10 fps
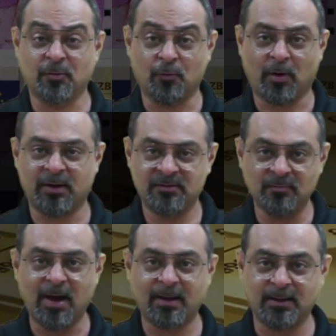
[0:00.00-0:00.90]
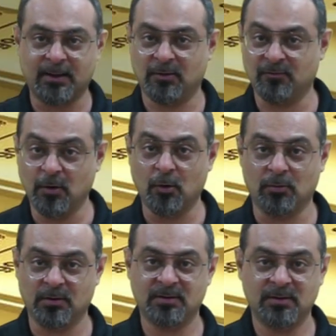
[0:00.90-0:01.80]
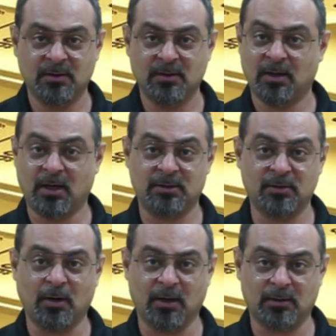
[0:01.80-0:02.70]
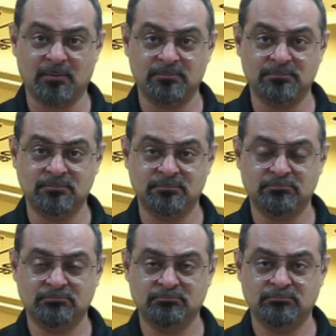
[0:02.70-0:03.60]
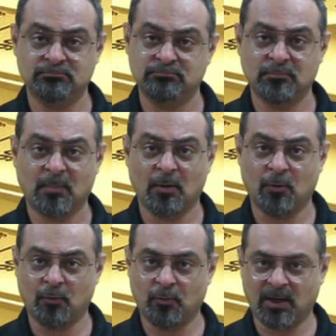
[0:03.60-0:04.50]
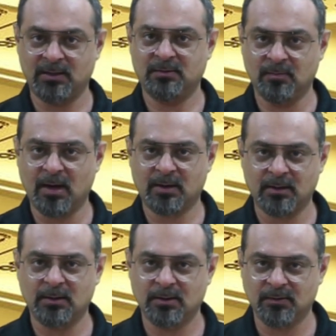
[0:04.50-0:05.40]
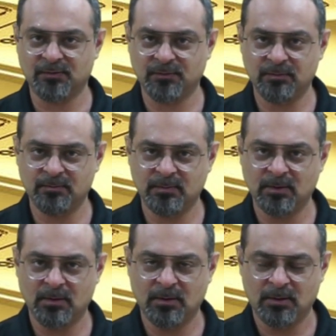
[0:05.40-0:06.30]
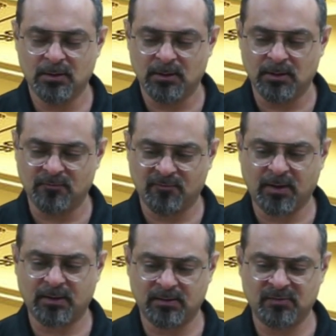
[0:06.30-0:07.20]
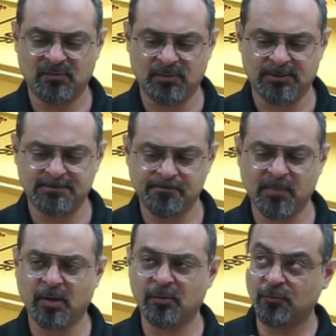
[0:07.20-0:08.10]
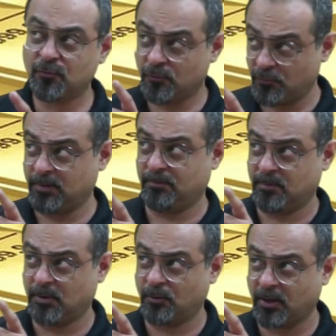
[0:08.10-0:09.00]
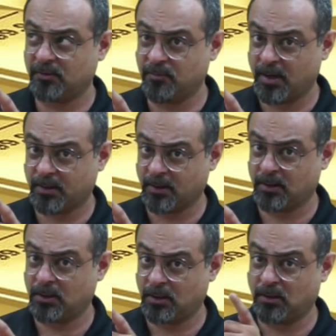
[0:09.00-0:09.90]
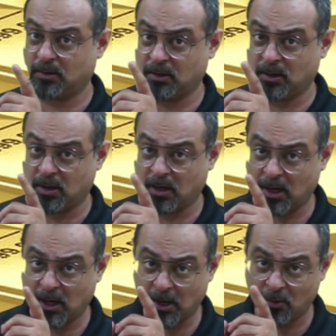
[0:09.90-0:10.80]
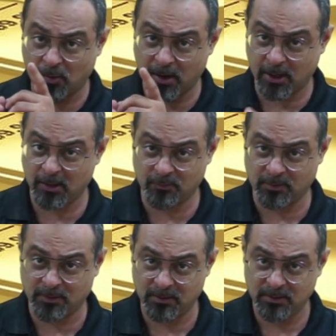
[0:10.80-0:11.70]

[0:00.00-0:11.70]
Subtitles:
the right backing of gold and oil. Right backing it is. In fact, it's the extremely right backing. However,